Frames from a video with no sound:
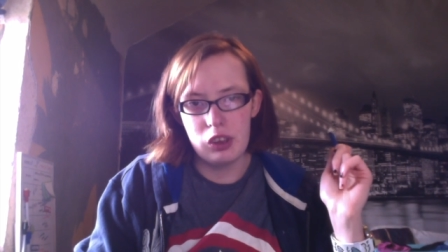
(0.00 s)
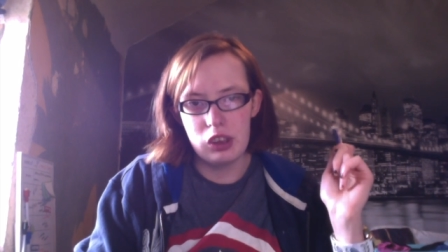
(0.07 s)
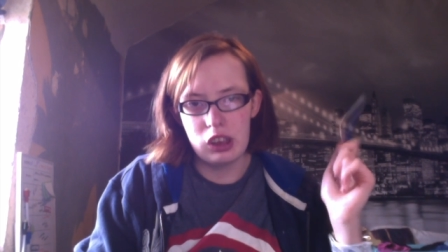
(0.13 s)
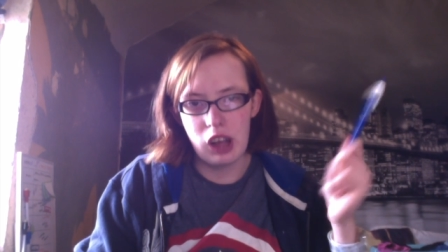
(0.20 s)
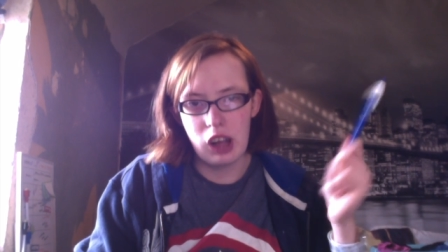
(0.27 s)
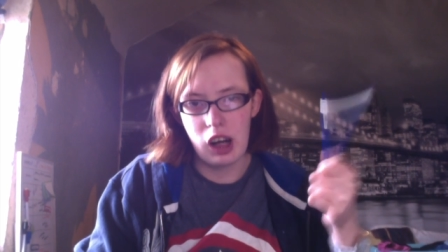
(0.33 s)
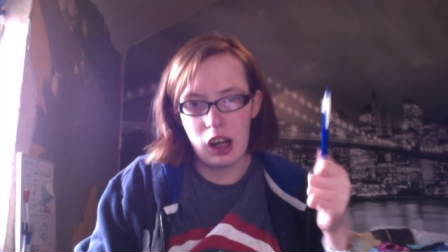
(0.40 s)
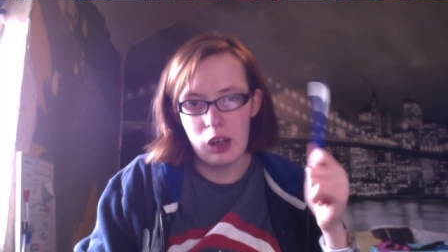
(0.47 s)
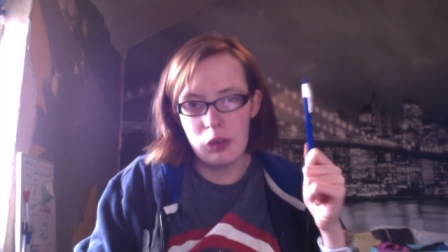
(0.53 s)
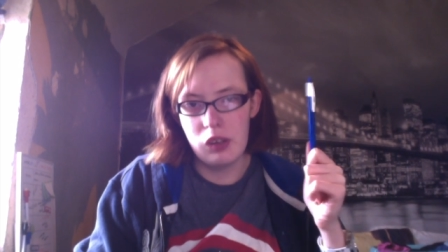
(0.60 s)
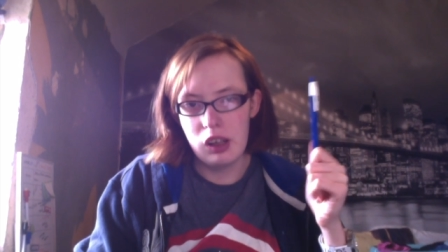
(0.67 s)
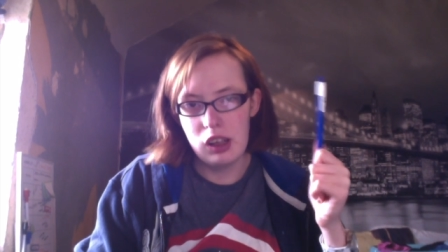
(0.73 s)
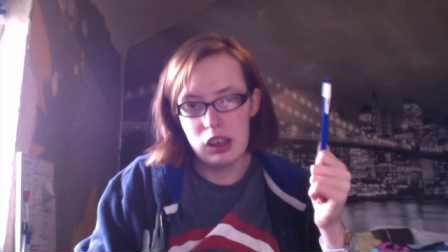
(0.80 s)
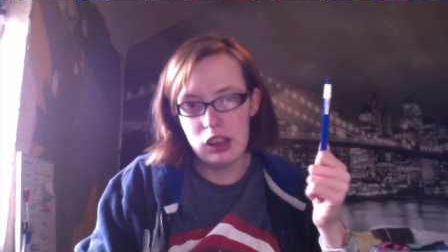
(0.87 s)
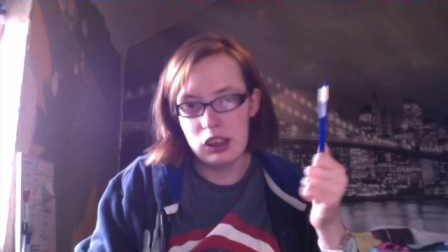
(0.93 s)
So
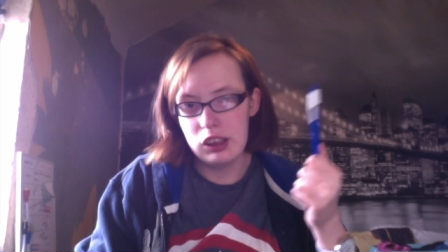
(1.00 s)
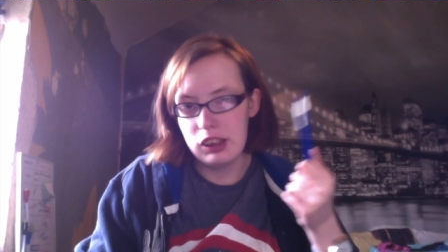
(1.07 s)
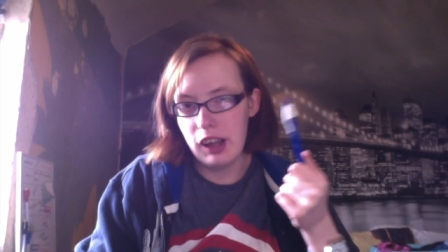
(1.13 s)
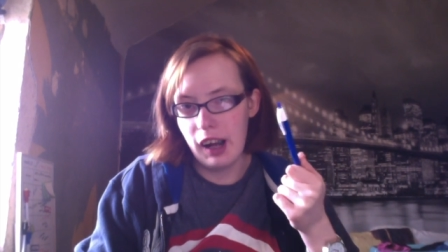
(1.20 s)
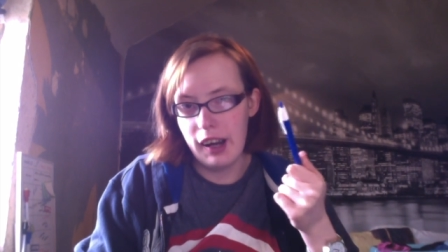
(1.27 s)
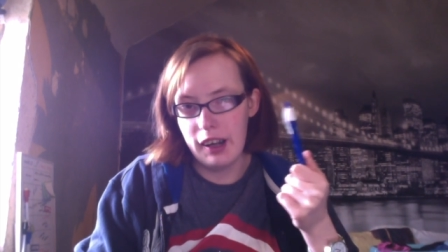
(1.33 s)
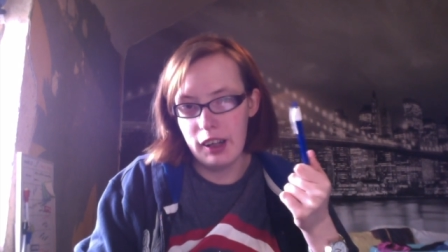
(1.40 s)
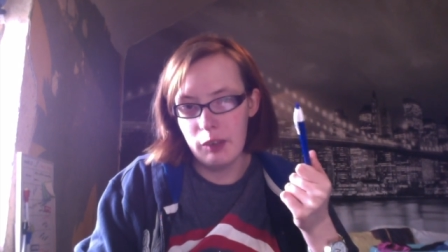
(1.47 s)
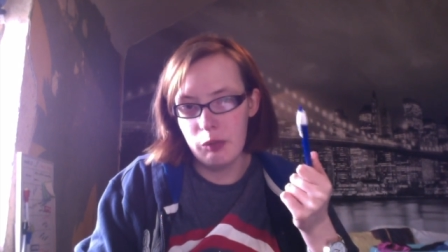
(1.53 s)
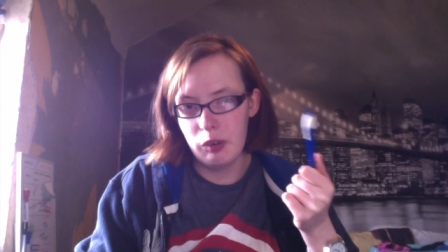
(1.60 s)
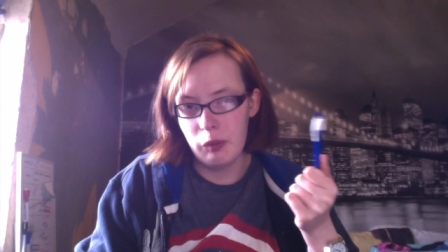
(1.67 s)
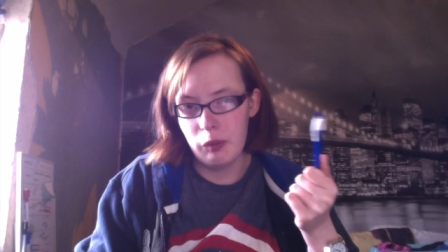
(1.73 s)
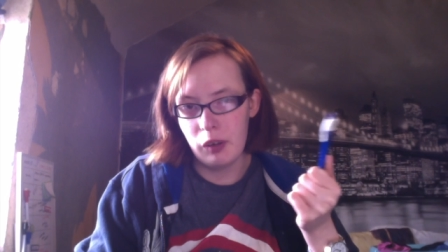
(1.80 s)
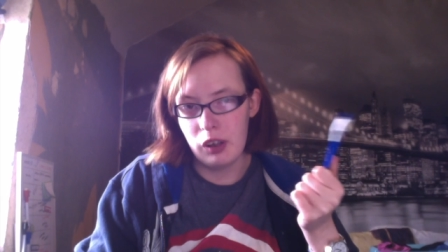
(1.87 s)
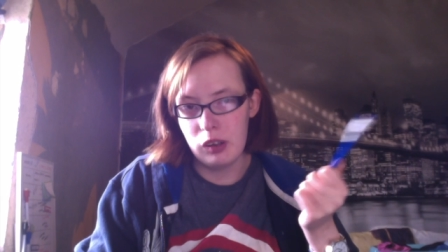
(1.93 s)
yeah, if
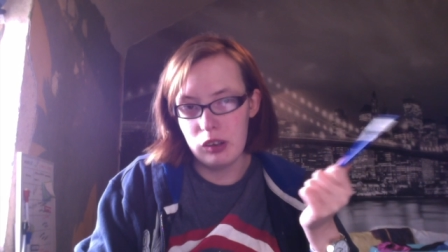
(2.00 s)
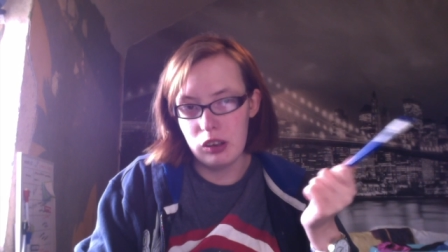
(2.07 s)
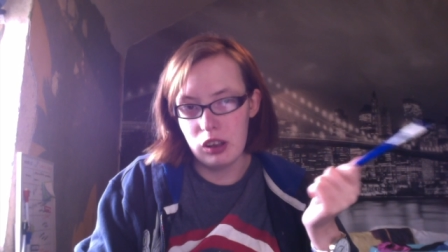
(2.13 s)
you want